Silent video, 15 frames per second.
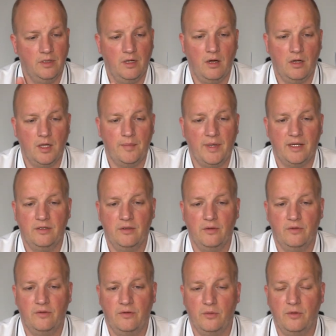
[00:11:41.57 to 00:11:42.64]
I'll get back to you
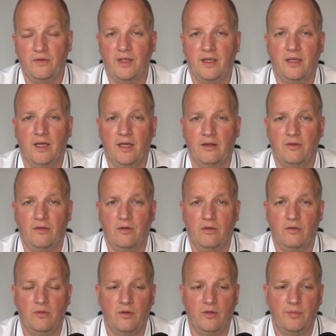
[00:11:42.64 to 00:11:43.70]
as soon as I can, as
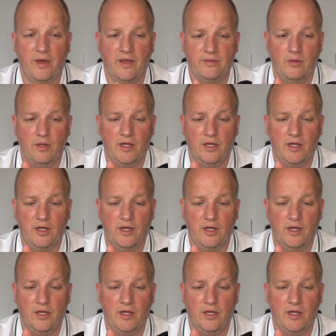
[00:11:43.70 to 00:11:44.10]
soon as possible.